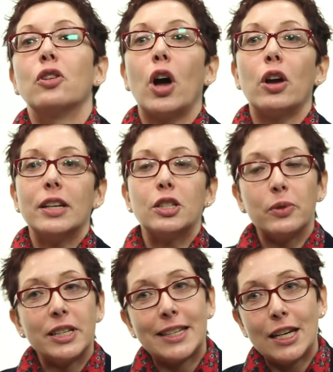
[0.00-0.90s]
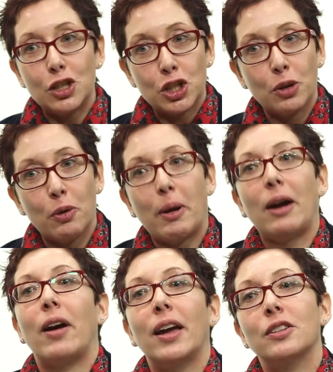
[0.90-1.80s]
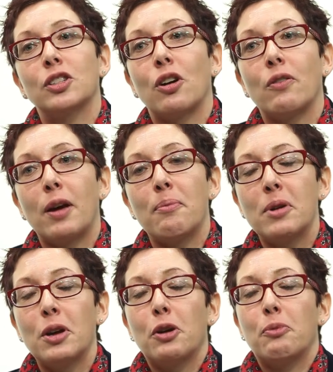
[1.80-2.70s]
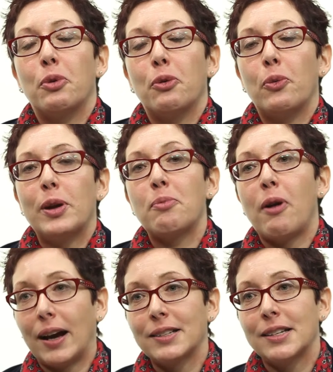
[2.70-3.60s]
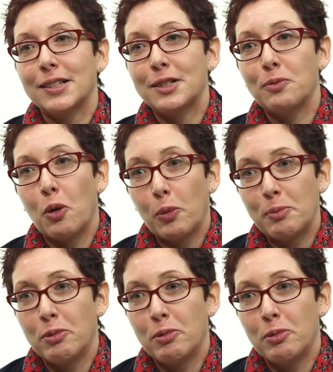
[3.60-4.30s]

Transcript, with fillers: not only do we teach you about HRM, but we practice what we